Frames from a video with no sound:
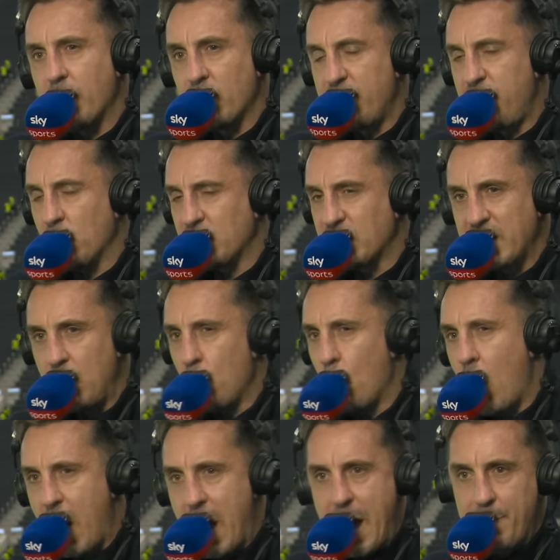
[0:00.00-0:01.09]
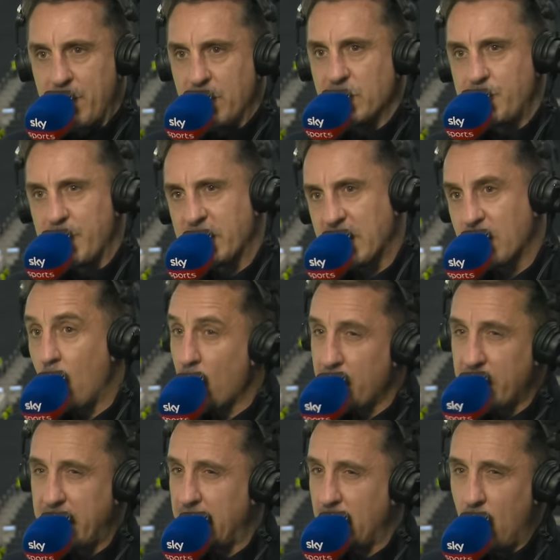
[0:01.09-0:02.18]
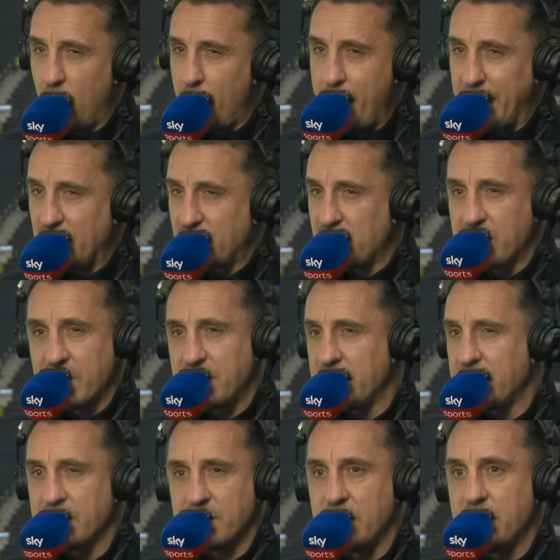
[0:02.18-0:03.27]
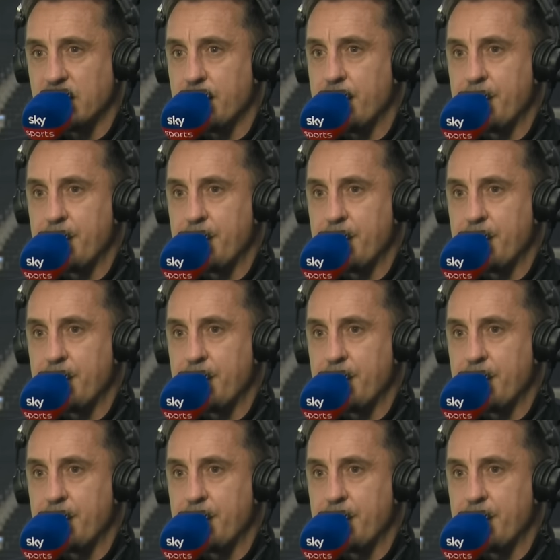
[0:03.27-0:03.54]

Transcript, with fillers: I'm looking forward to seeing what happens because I don't think it'll all be Manchester City this season.